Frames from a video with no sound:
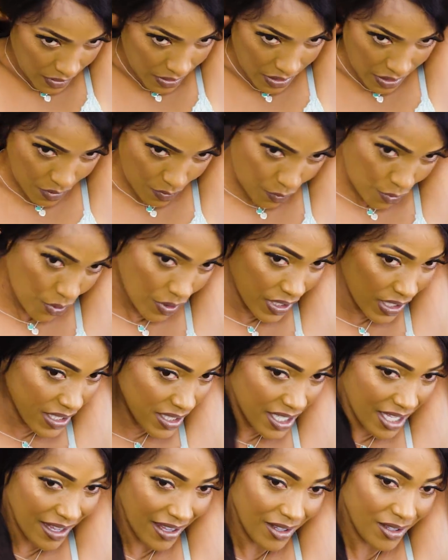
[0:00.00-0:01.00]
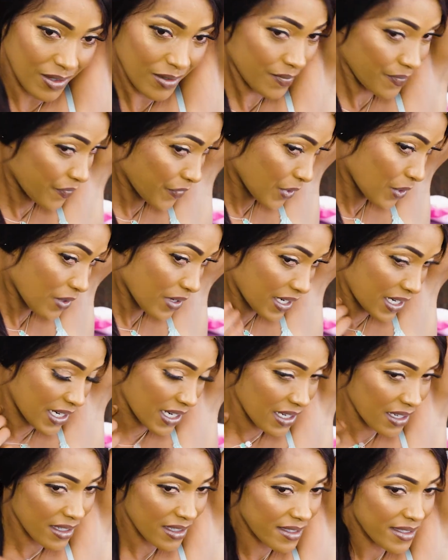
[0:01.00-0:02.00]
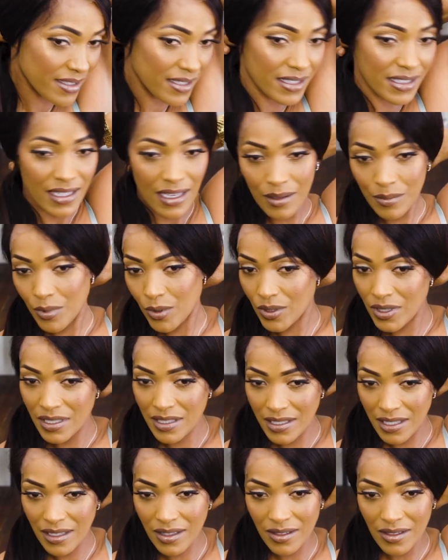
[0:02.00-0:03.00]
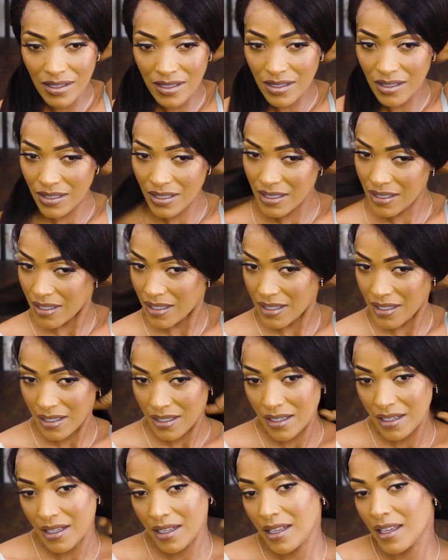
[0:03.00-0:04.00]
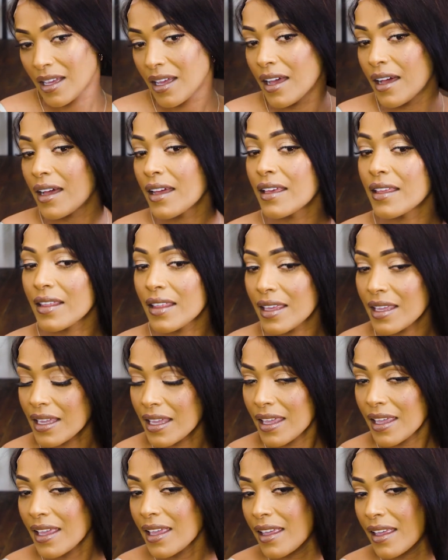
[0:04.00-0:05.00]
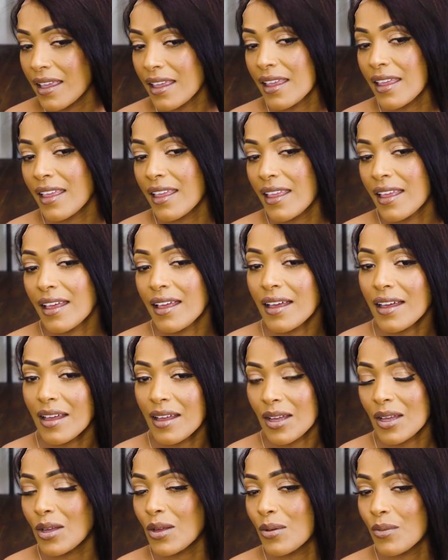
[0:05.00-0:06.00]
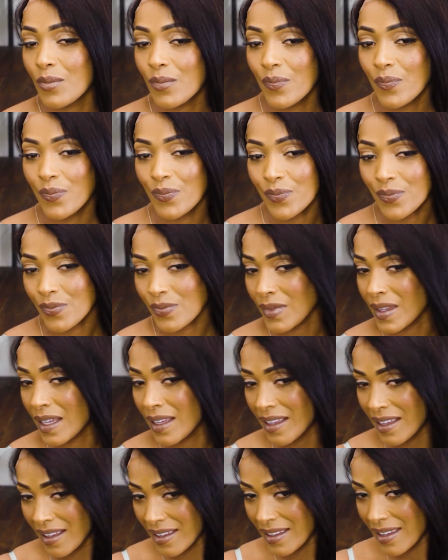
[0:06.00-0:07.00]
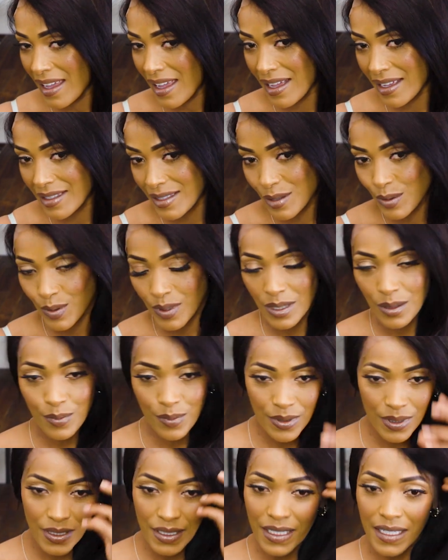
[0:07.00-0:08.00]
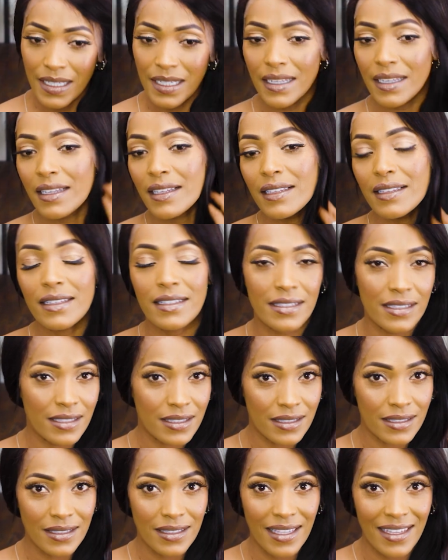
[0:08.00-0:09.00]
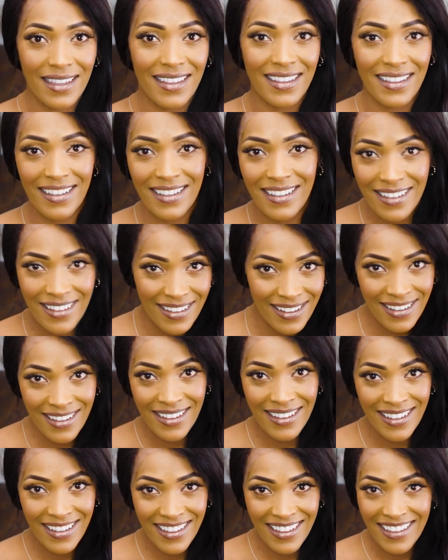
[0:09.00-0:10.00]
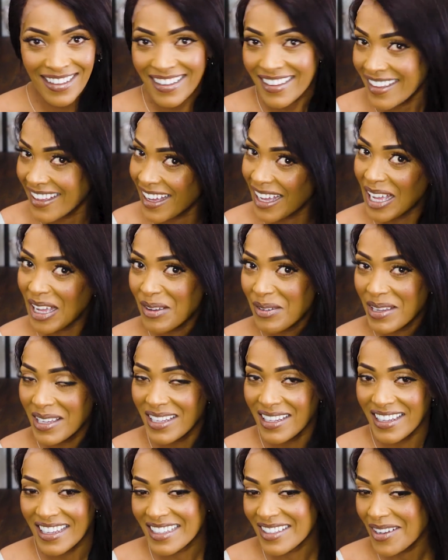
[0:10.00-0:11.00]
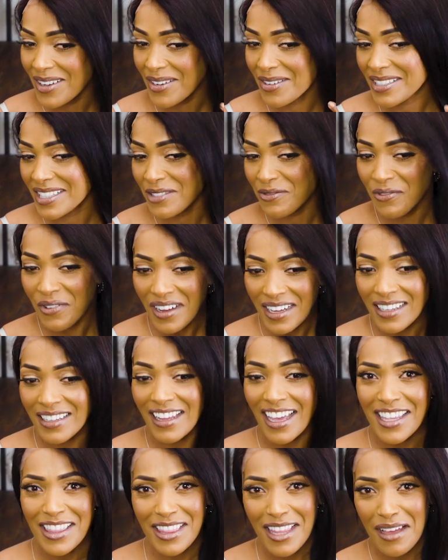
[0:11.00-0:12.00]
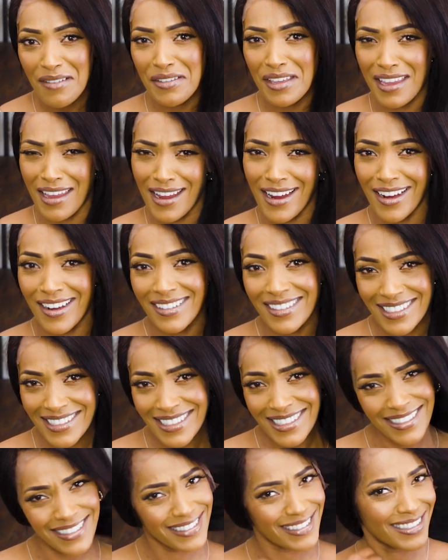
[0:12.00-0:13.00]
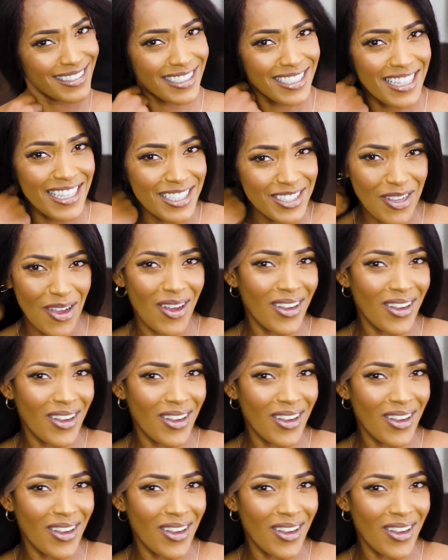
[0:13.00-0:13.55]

in a ponytail, right? Side ponytail, this looks good. I like it. Um, yeah, it's really pretty. This is like, I mean, you know, it's fun. I love hair. This is, it's